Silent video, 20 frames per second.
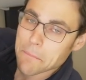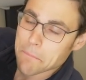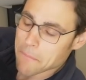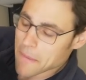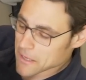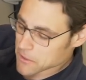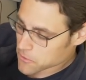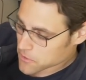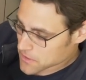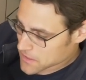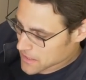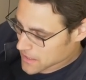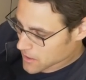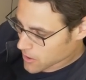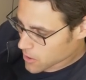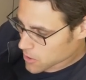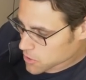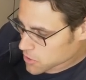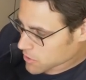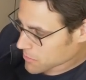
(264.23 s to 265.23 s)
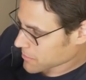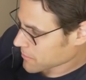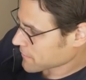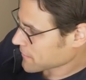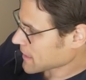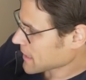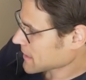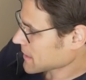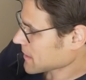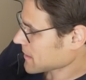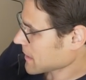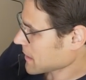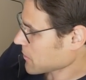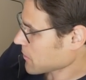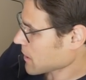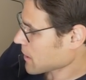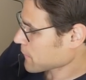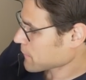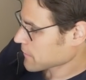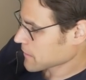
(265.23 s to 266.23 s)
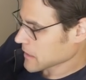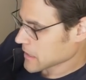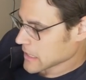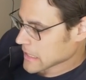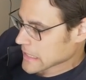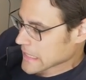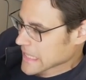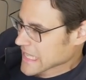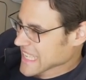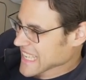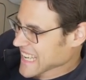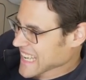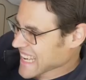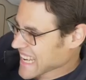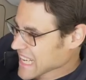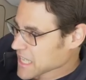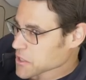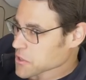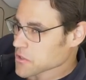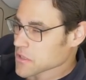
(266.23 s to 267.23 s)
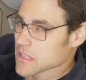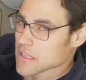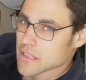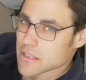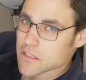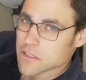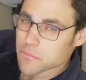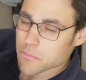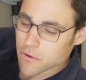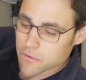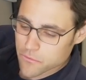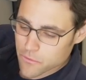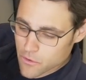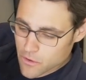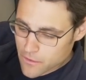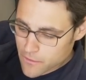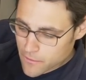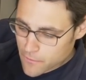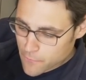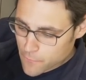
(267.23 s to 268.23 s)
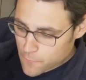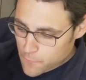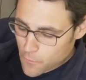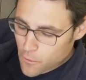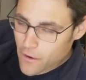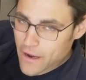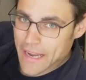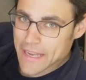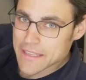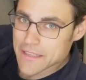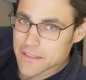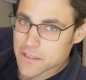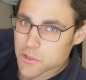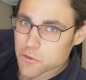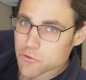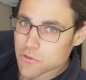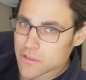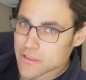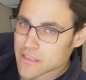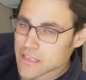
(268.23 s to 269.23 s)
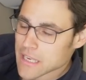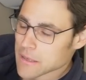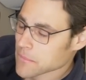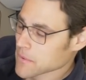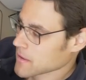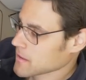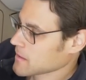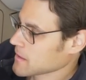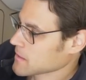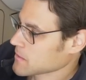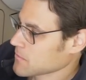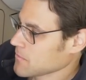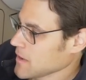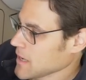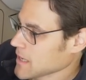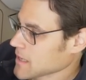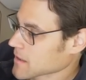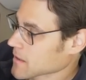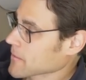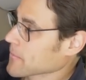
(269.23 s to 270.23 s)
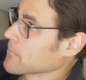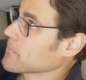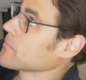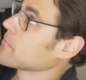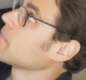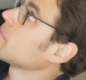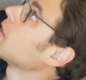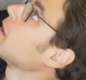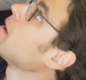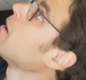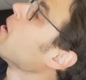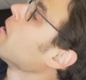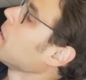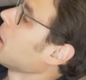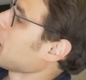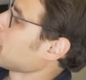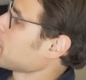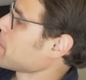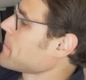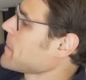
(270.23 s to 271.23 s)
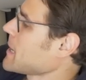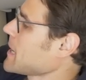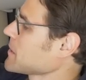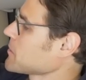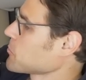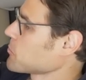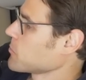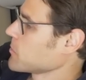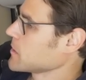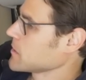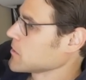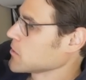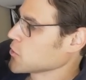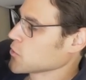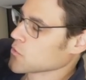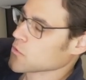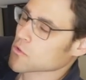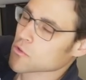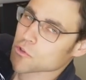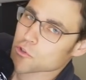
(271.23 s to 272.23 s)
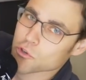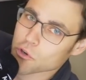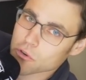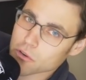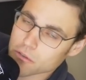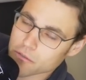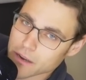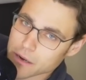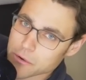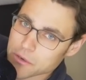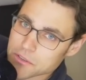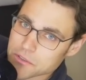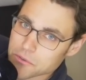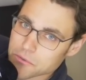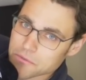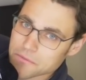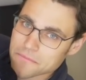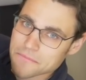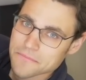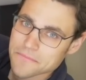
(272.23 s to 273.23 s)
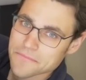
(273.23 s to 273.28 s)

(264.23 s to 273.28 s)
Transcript: mattress here on top of that. And then you have actually a spot for 4 adults to sleep in this vehicle. The upper part we'll show you very soon.